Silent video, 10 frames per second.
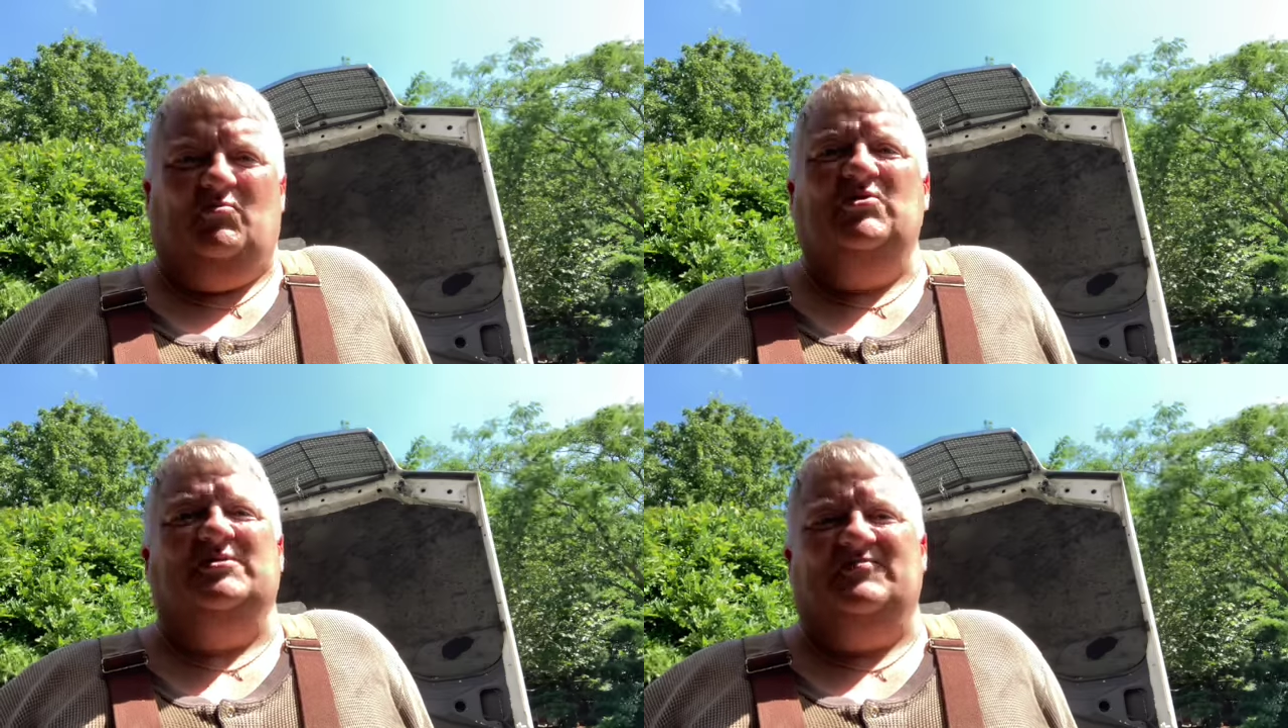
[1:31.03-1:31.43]

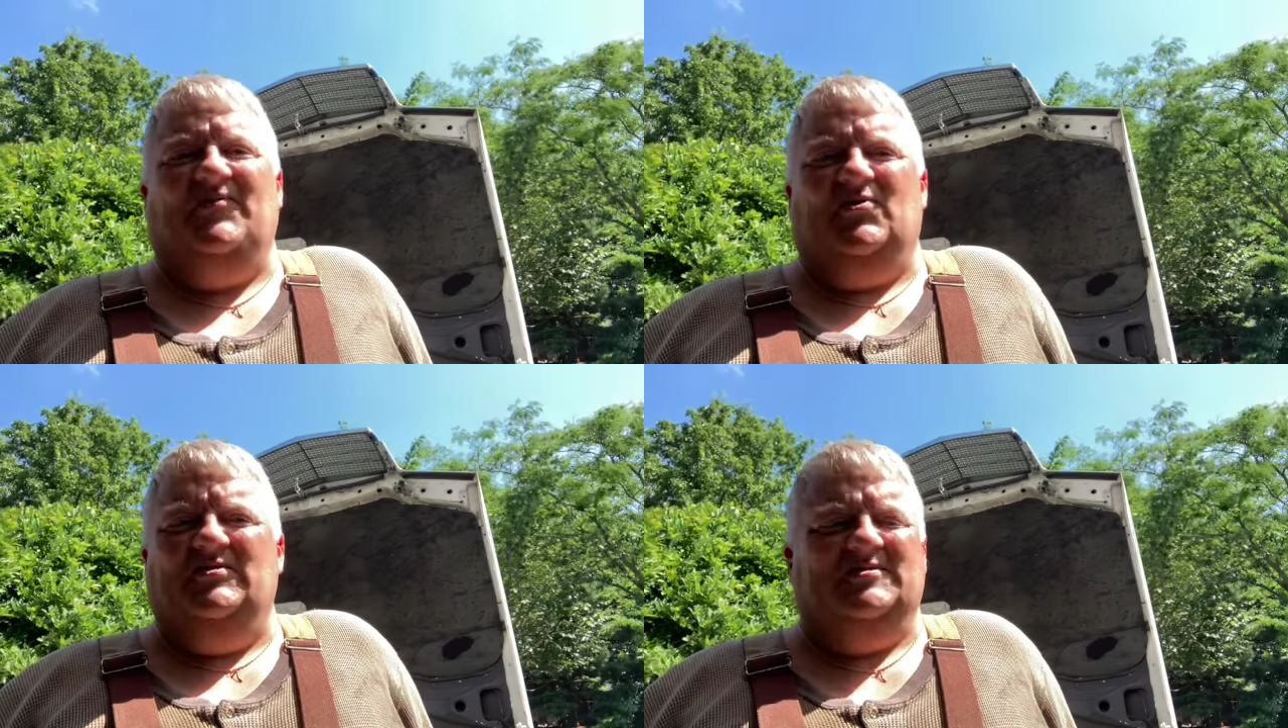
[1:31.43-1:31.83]
which is
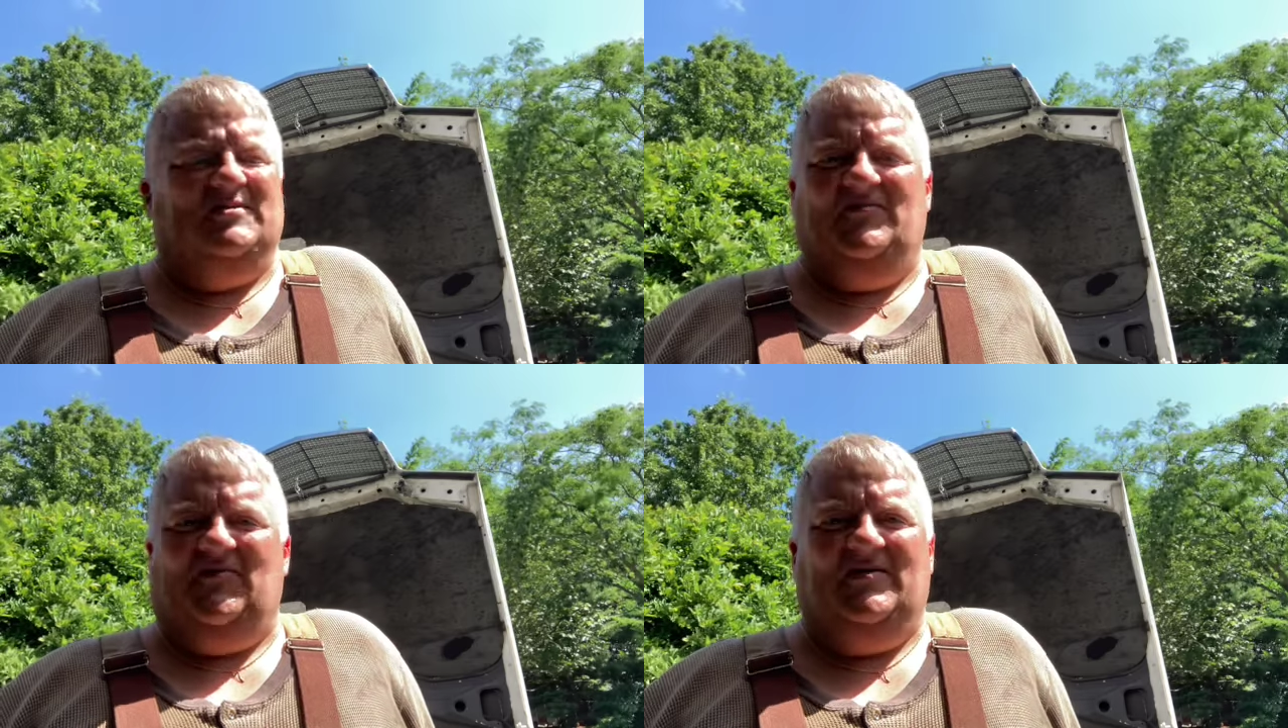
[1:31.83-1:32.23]
very
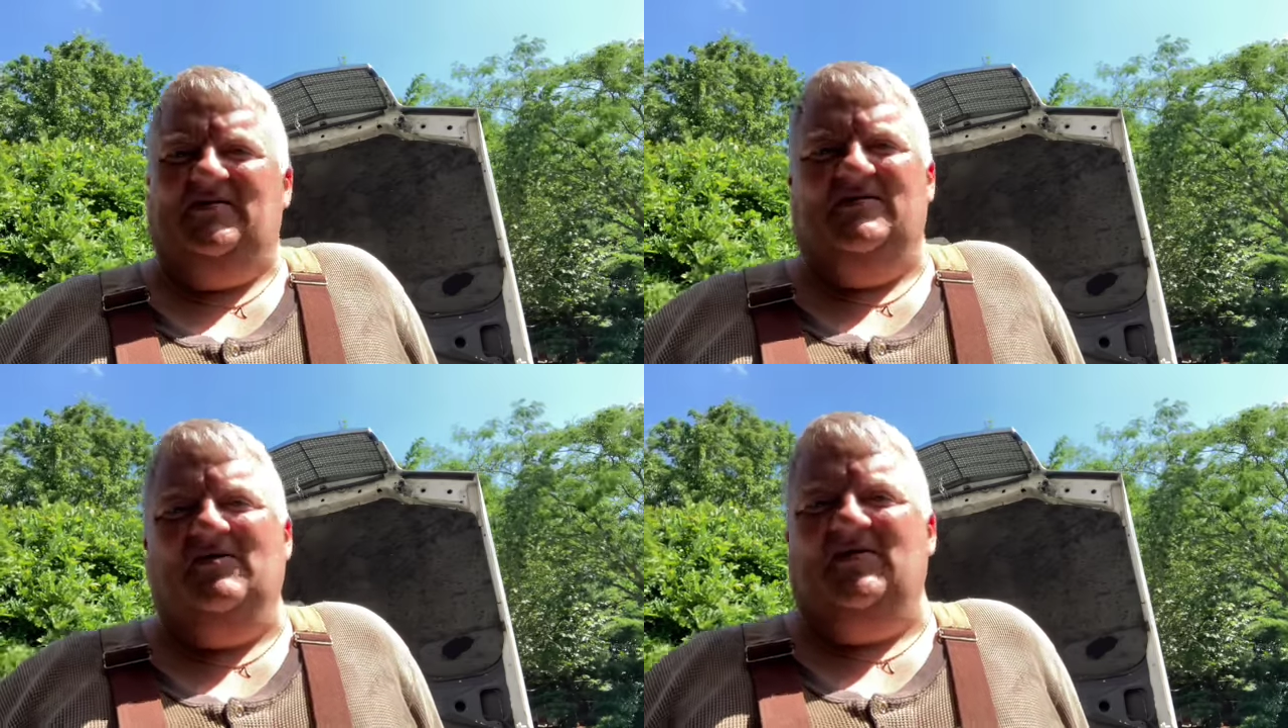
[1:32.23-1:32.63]

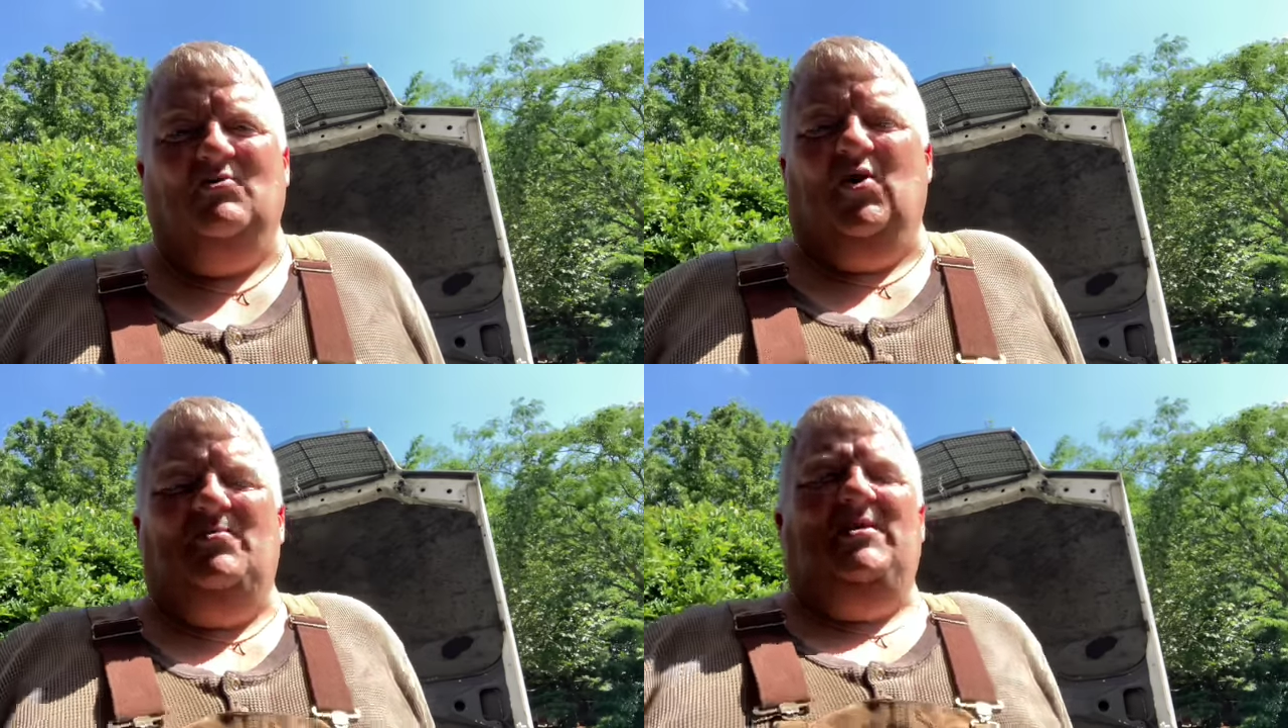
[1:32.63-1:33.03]
significant. It
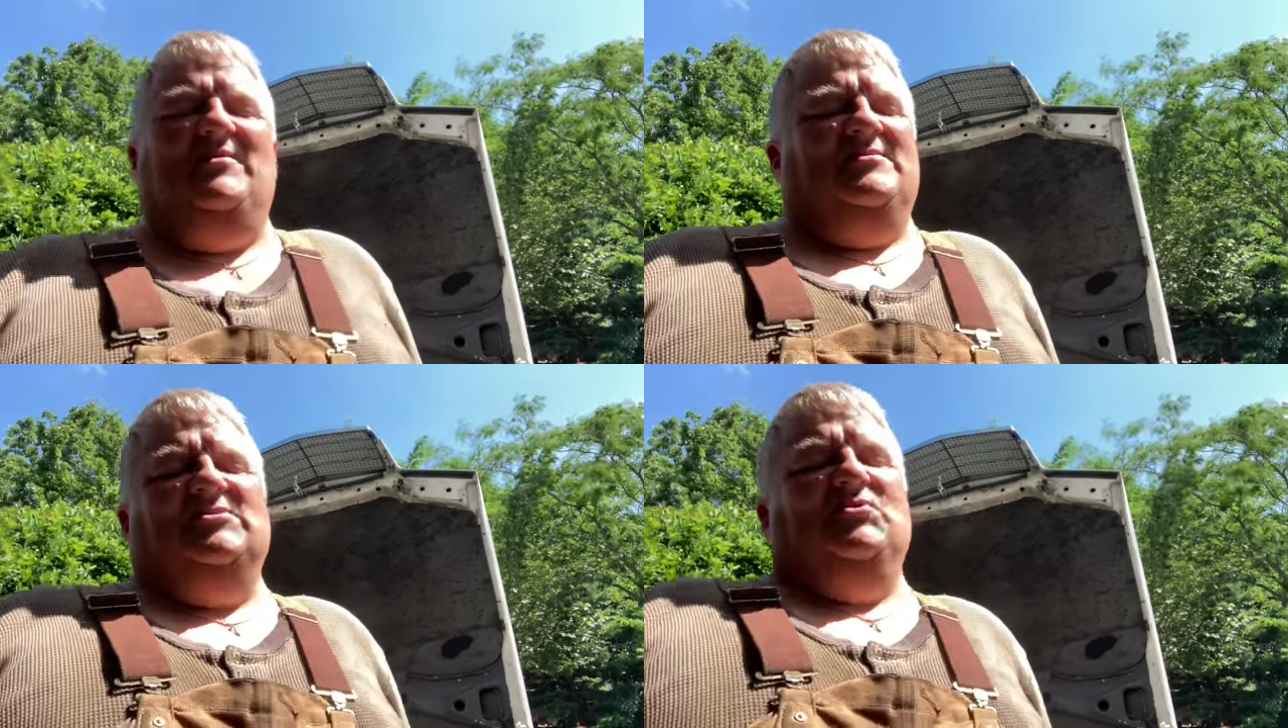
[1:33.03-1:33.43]
normally
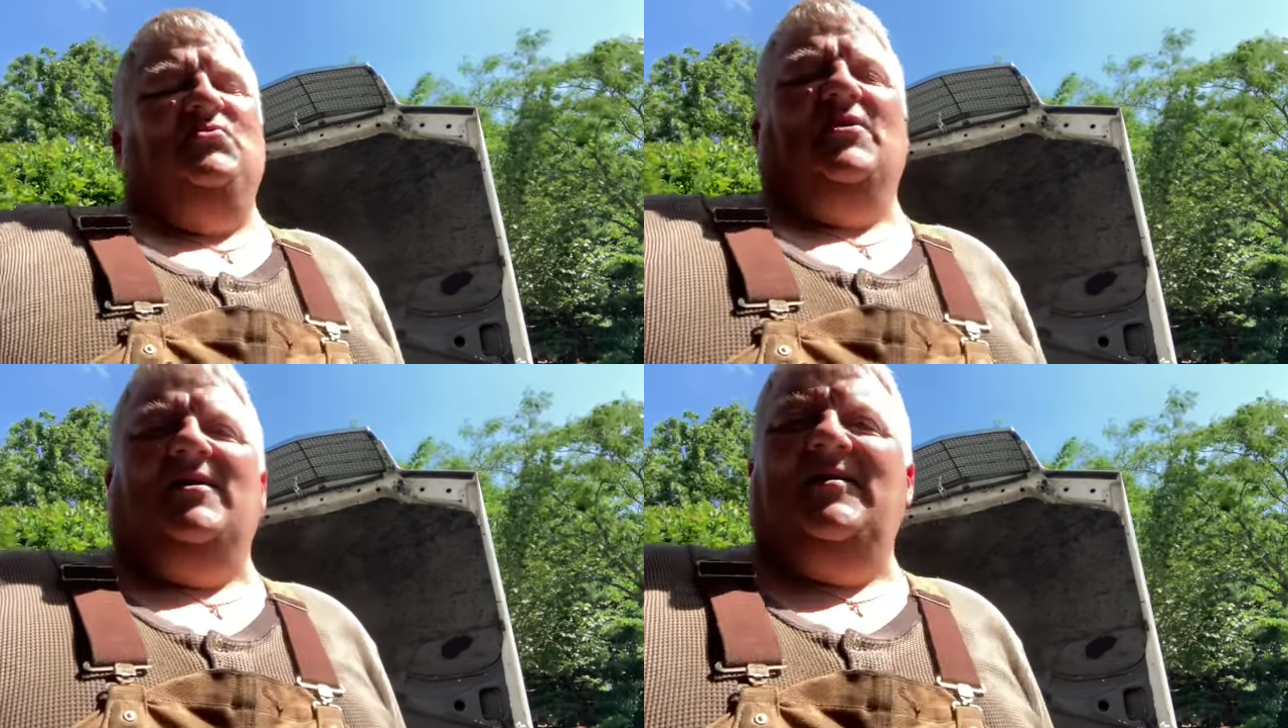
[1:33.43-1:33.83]
doesn't
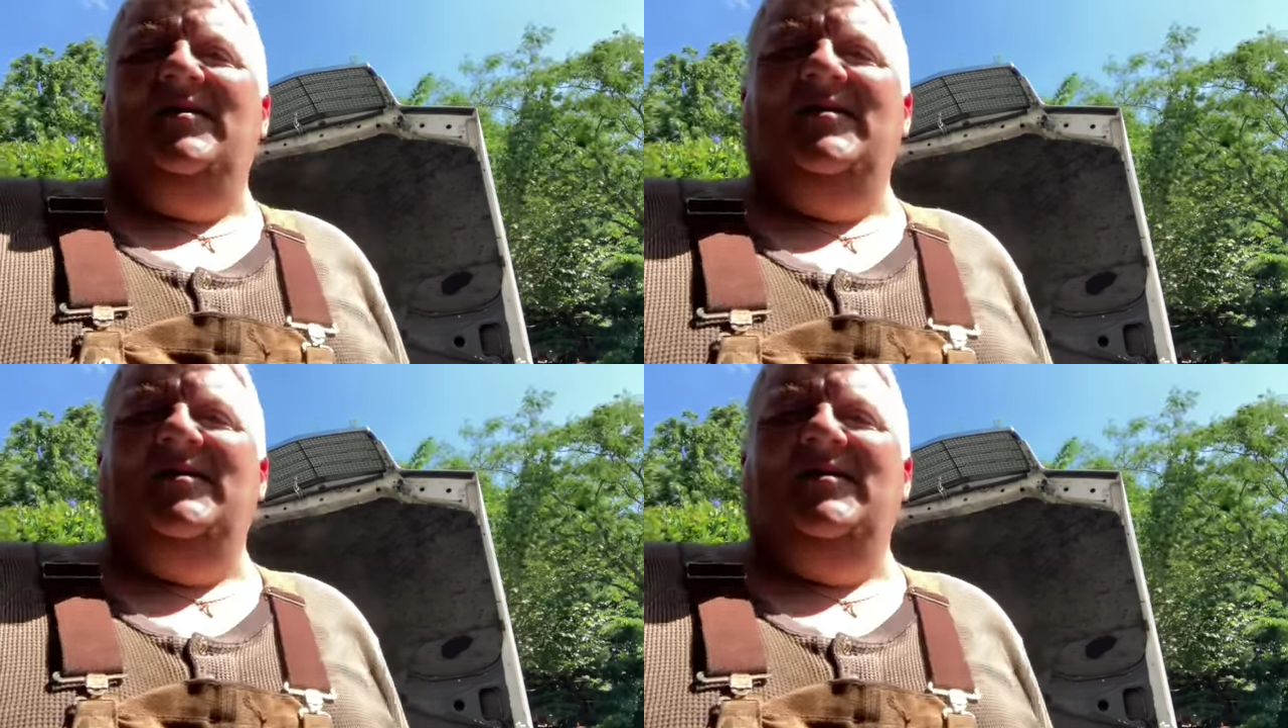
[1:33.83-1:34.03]
do that.